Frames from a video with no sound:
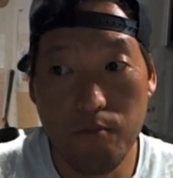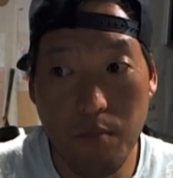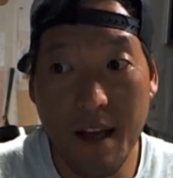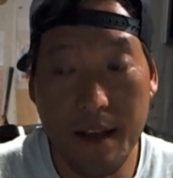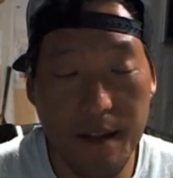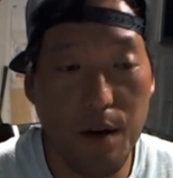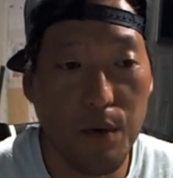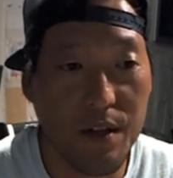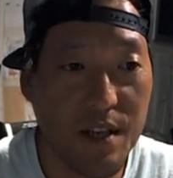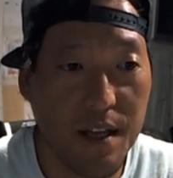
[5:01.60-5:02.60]
like they were
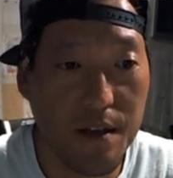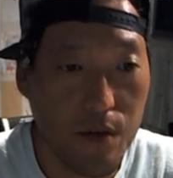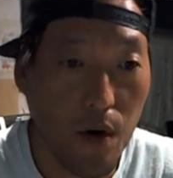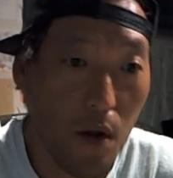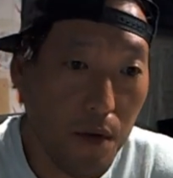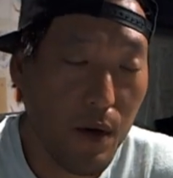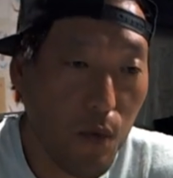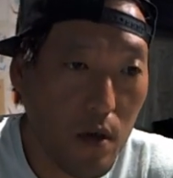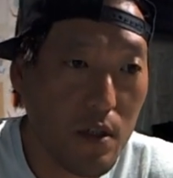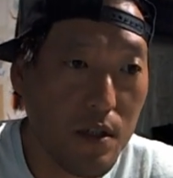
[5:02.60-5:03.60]
intended to. Although it
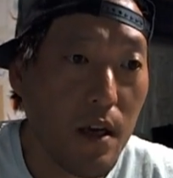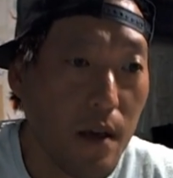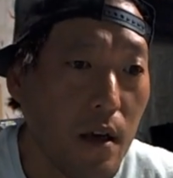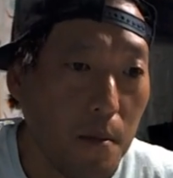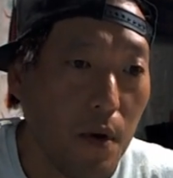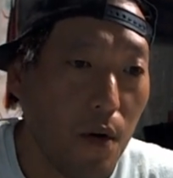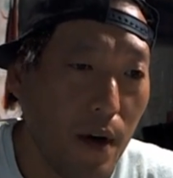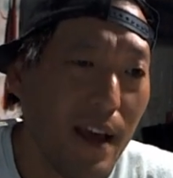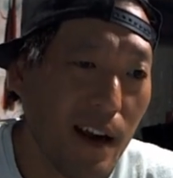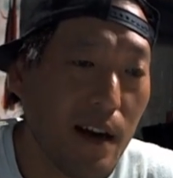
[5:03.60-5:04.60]
works, you know,
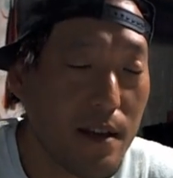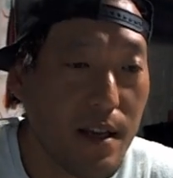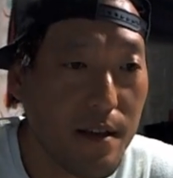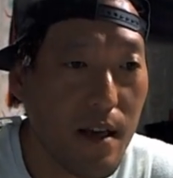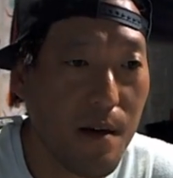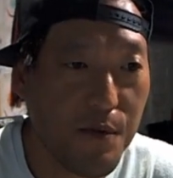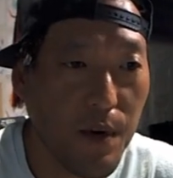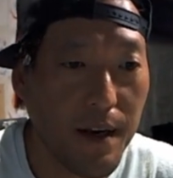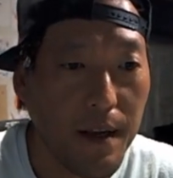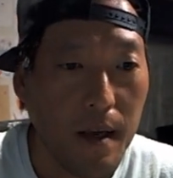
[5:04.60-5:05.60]
8 out of 10 times
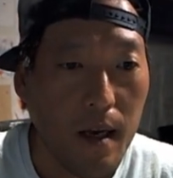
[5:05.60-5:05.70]
great.